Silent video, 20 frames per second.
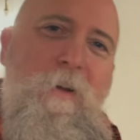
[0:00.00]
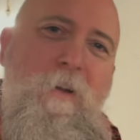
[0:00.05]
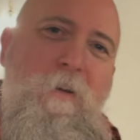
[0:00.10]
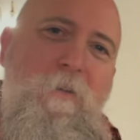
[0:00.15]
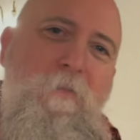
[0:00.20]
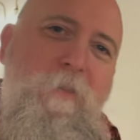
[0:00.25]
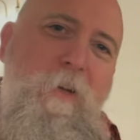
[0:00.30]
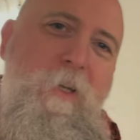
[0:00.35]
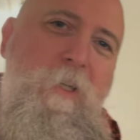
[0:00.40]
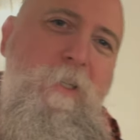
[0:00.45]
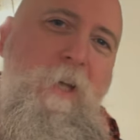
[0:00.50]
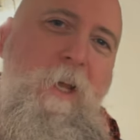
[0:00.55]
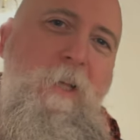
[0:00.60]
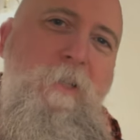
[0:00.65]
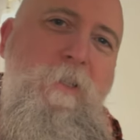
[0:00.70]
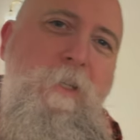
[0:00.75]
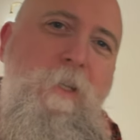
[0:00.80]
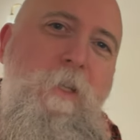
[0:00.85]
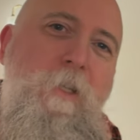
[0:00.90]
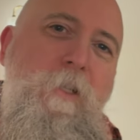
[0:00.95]
going to finish
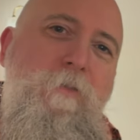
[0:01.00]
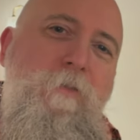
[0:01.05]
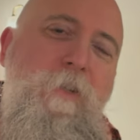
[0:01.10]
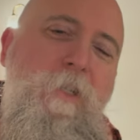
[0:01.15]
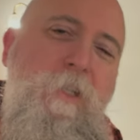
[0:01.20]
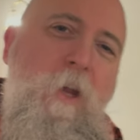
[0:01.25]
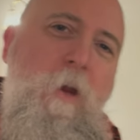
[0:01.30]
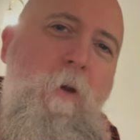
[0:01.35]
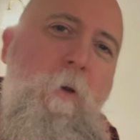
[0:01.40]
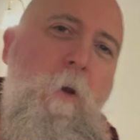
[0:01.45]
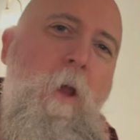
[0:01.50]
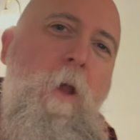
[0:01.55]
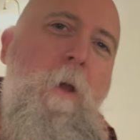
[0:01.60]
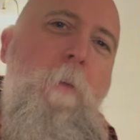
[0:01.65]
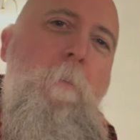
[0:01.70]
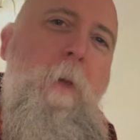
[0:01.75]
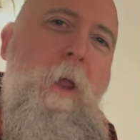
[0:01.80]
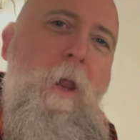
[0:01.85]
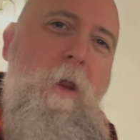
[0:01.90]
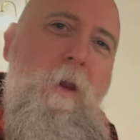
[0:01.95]
editing this video,
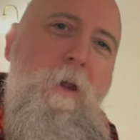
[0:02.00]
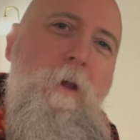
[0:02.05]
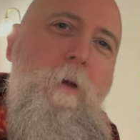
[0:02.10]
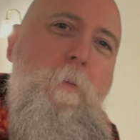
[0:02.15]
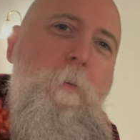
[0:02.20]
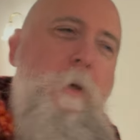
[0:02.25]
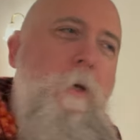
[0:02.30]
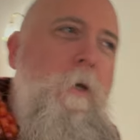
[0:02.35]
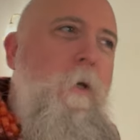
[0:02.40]
pack up,